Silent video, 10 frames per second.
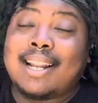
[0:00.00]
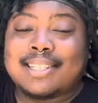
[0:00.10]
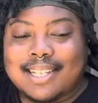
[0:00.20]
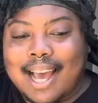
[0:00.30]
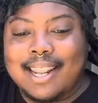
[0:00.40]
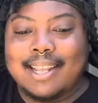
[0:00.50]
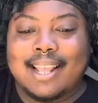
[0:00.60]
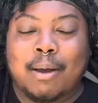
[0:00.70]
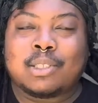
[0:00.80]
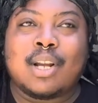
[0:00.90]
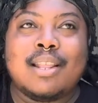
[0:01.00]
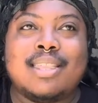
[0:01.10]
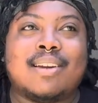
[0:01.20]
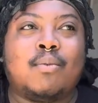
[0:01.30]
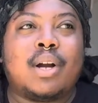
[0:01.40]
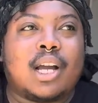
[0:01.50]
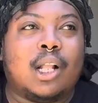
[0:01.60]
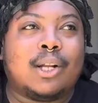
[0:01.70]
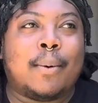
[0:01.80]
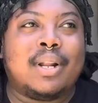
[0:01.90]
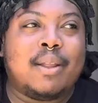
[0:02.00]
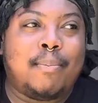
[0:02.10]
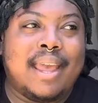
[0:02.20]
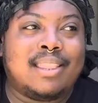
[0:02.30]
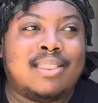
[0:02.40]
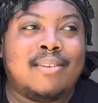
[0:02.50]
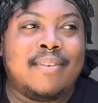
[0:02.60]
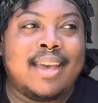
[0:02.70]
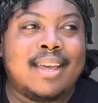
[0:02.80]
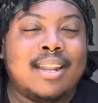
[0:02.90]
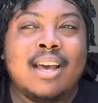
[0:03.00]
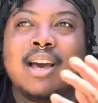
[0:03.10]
decided, I was trying to think of what color I wanted to paint the van.